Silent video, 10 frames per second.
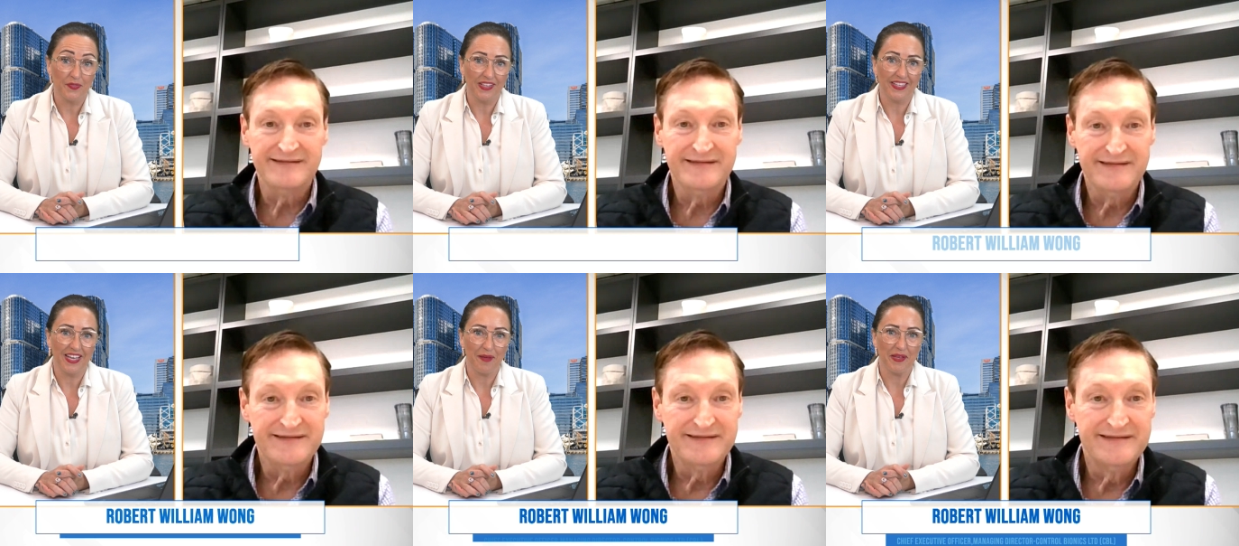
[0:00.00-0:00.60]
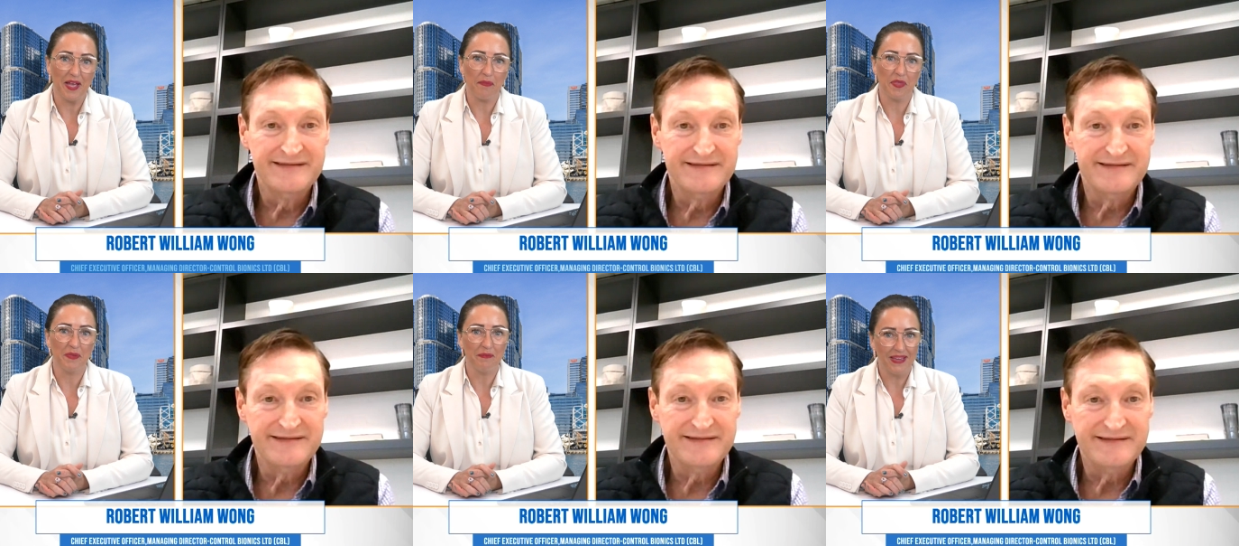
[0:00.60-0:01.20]
Speaker 1: in keeping up
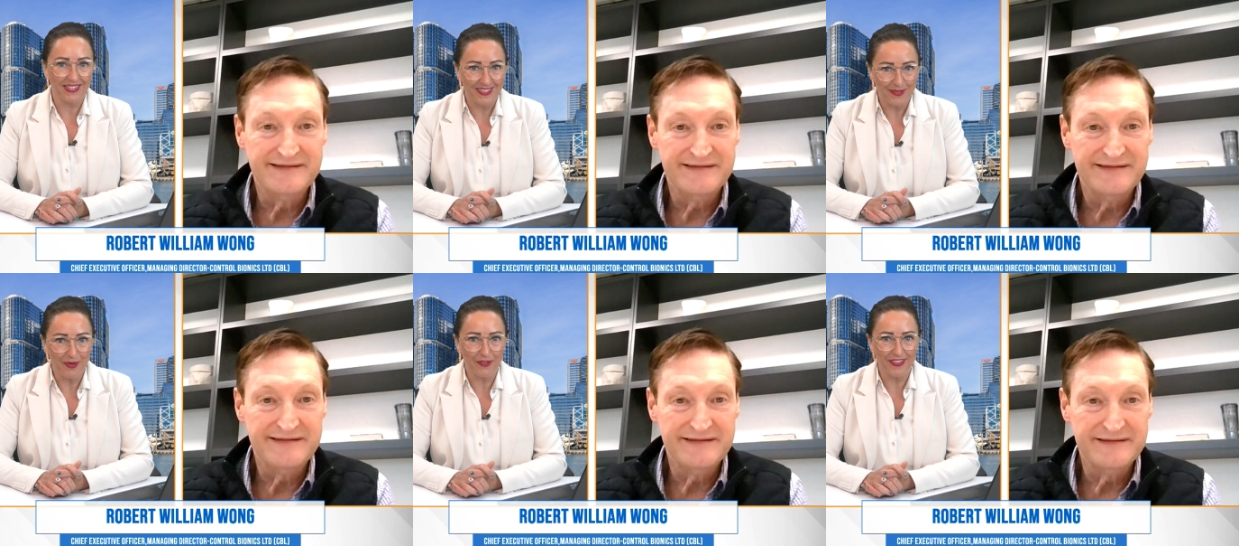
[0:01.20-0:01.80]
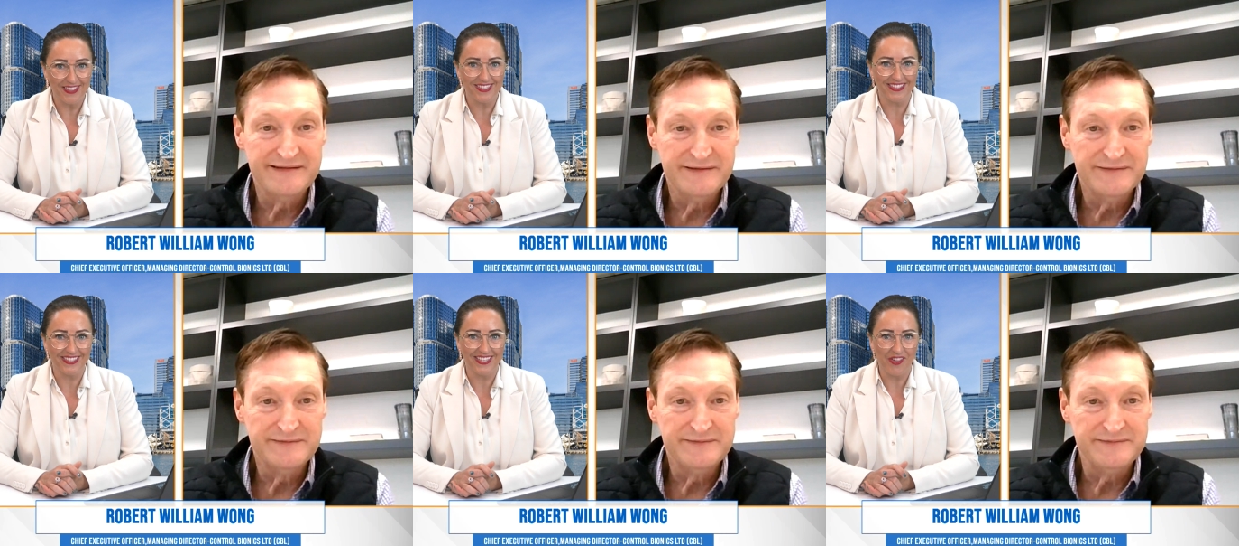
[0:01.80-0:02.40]
the momentum of this
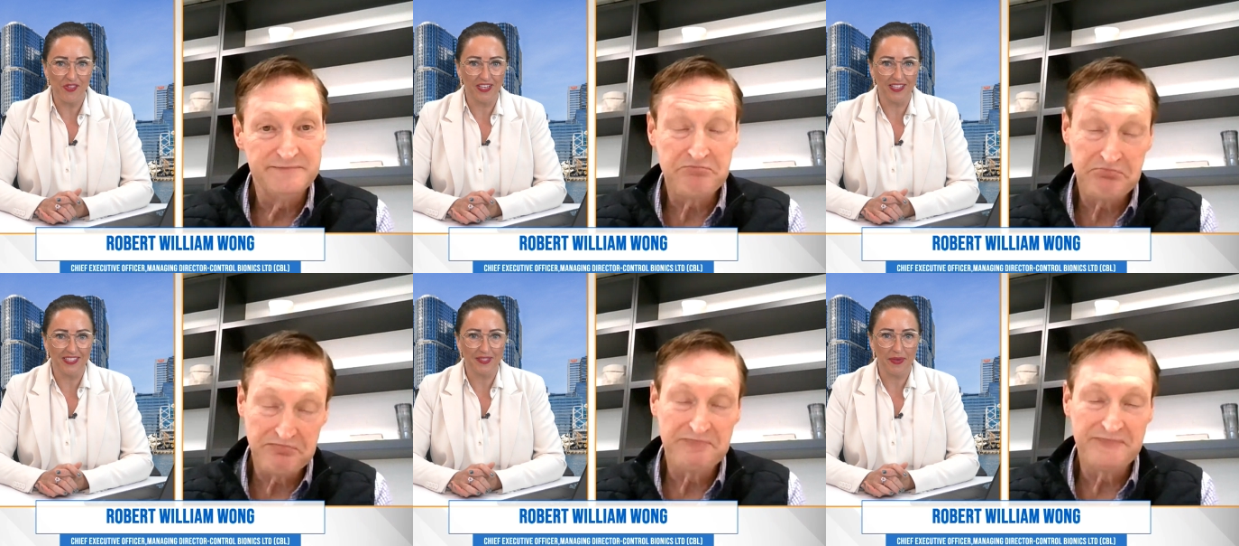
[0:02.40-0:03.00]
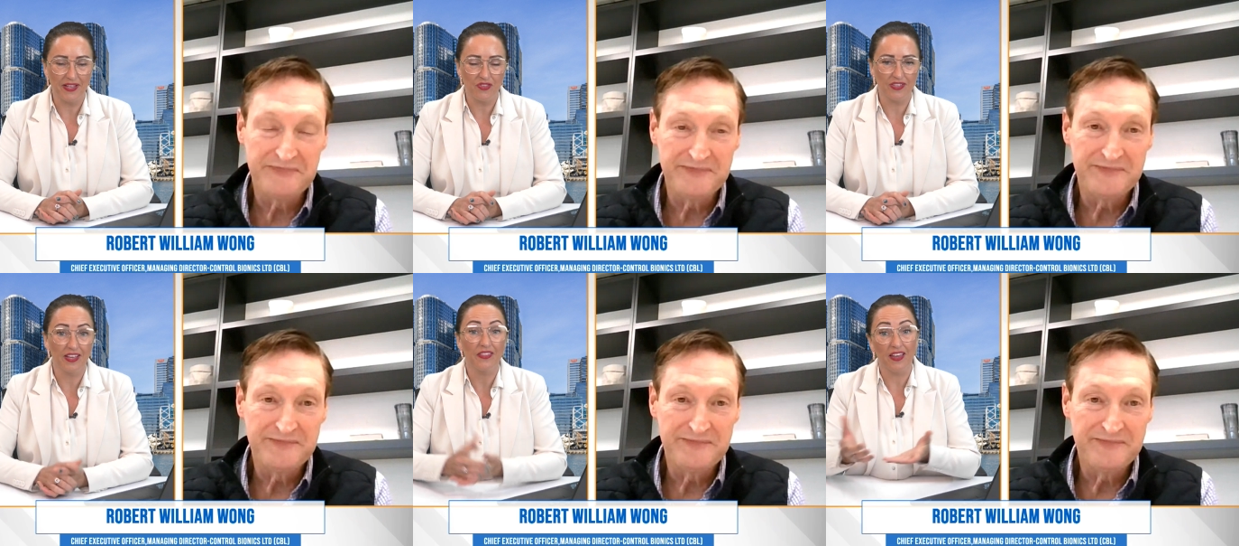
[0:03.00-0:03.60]
international
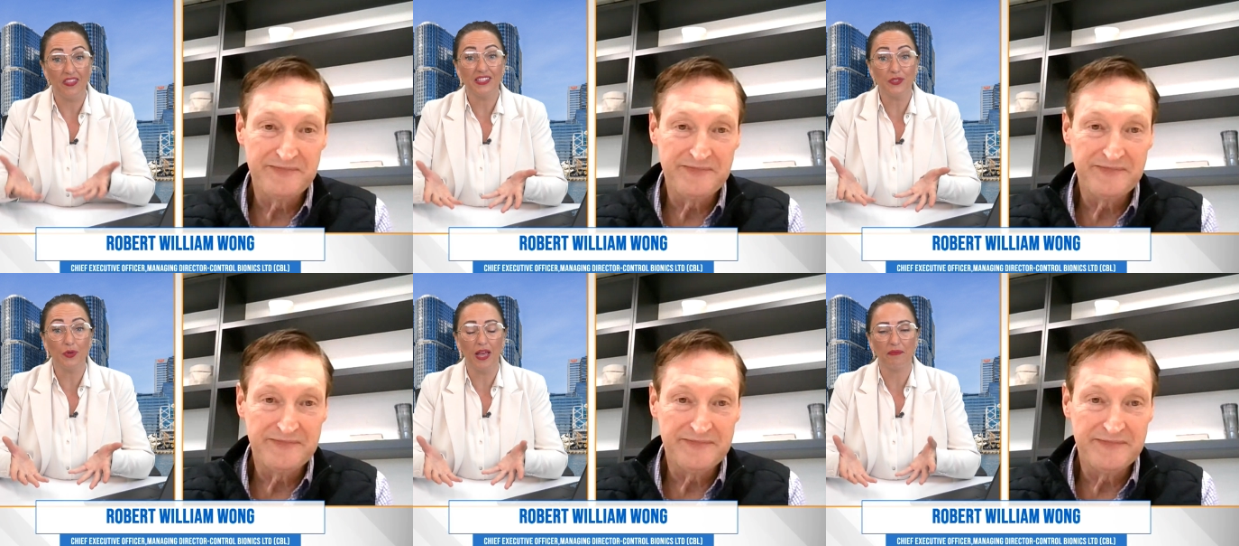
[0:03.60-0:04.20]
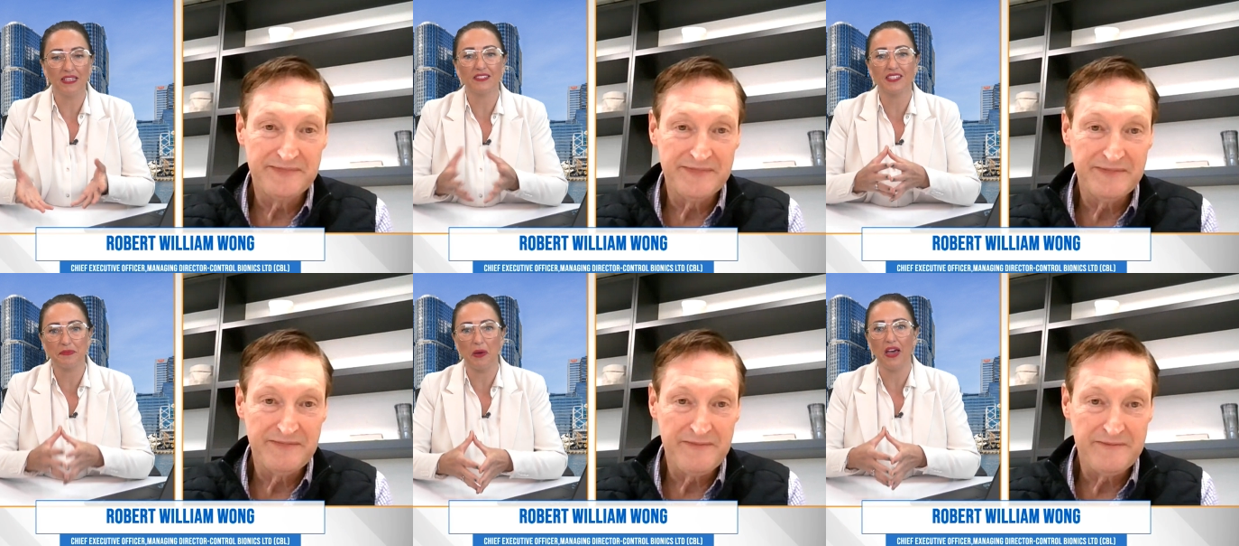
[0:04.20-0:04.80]
expansion, and, and that's all happening
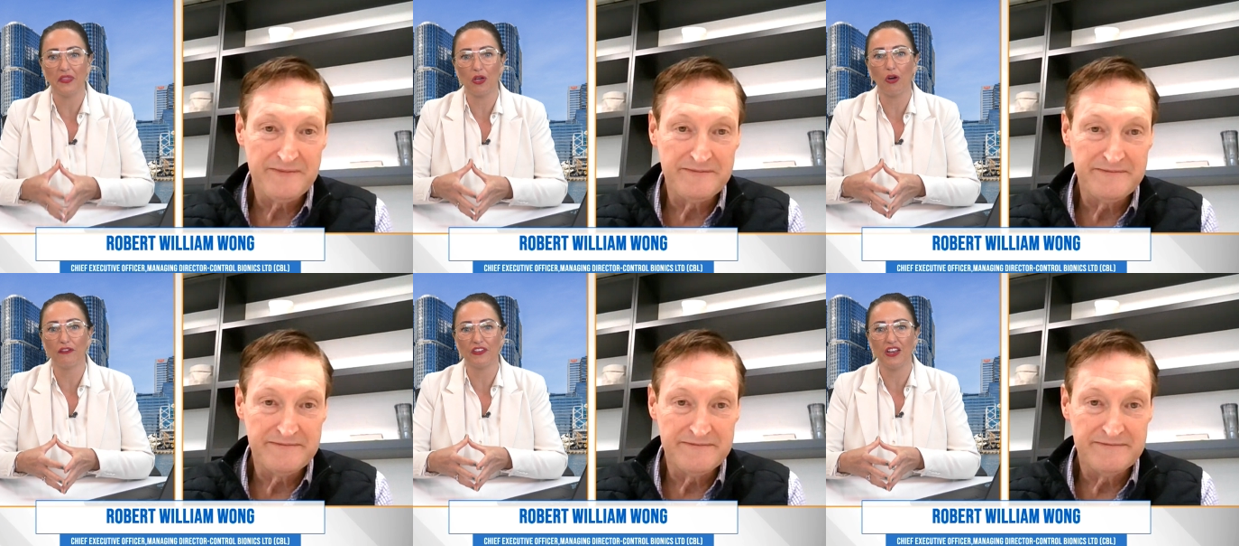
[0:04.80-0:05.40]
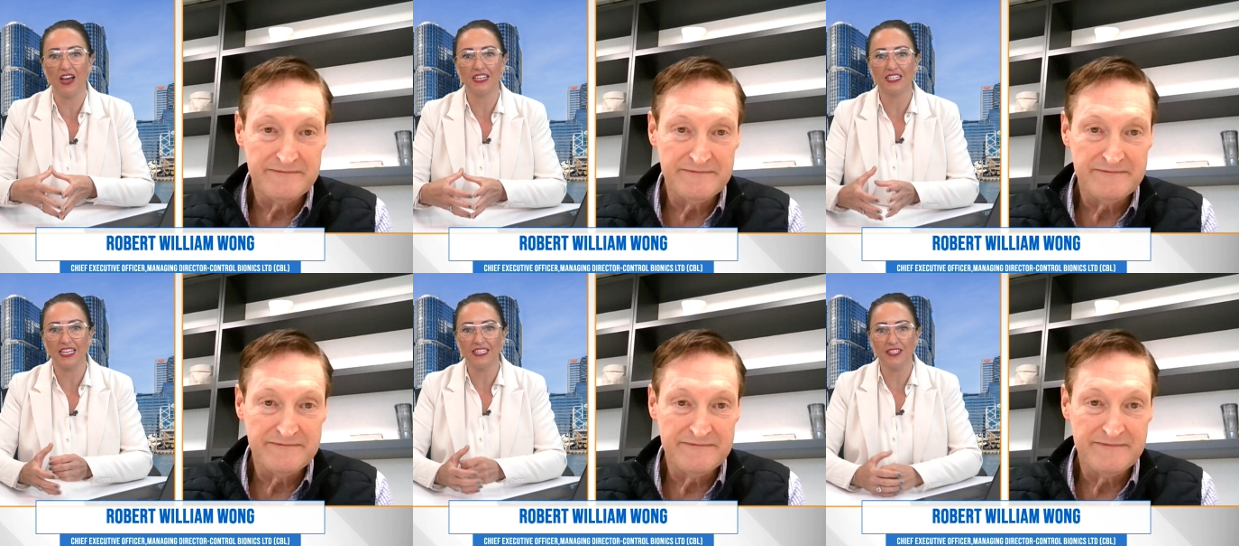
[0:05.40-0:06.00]
despite the COVID
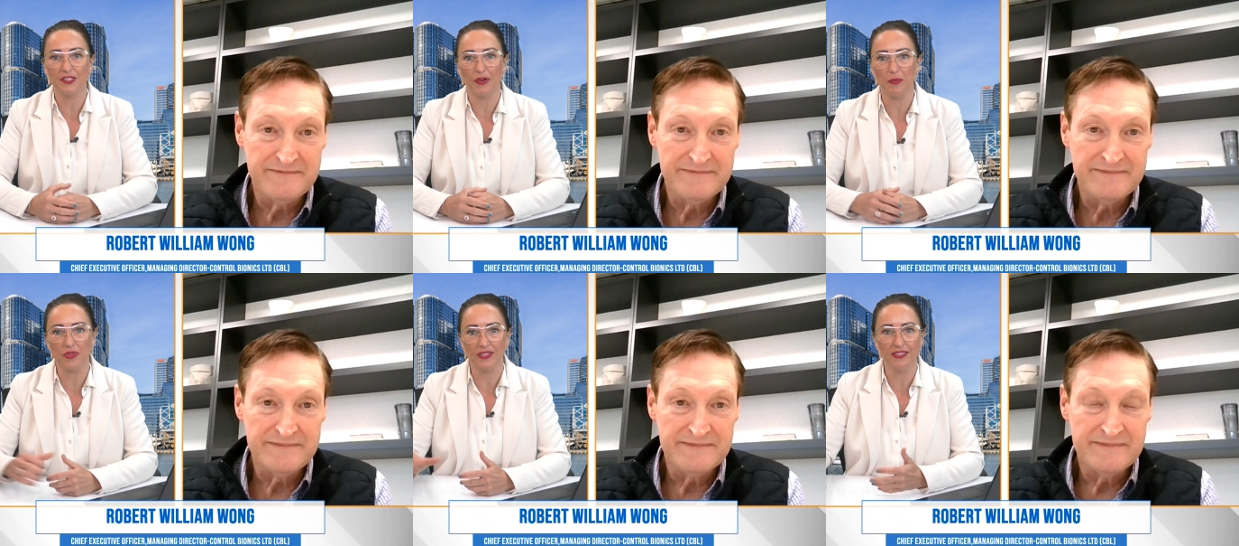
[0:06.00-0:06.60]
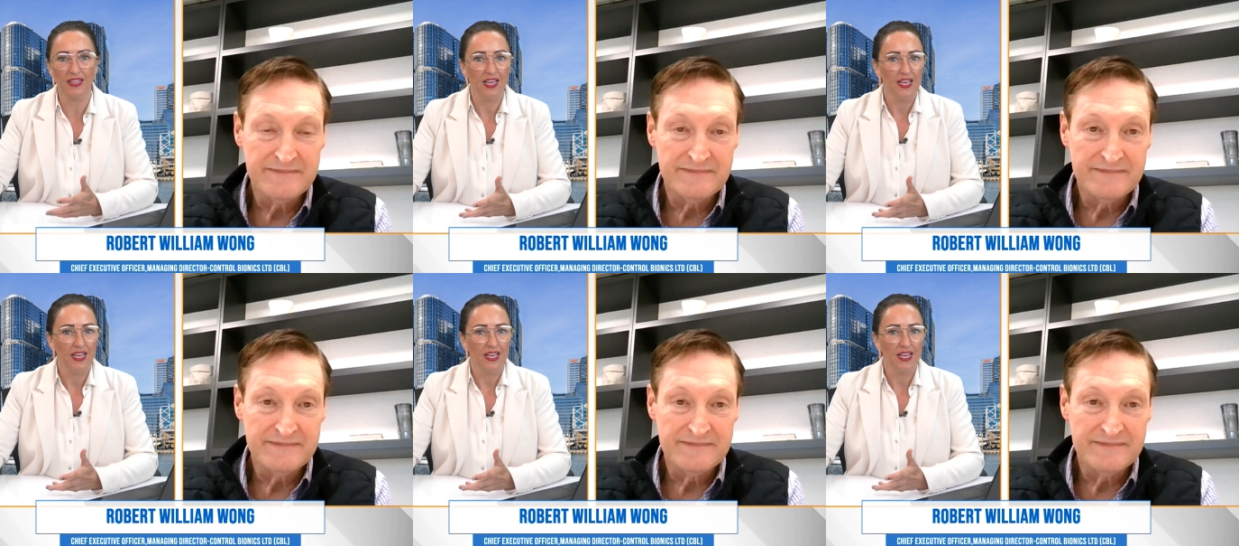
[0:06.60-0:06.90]
19 disruptions.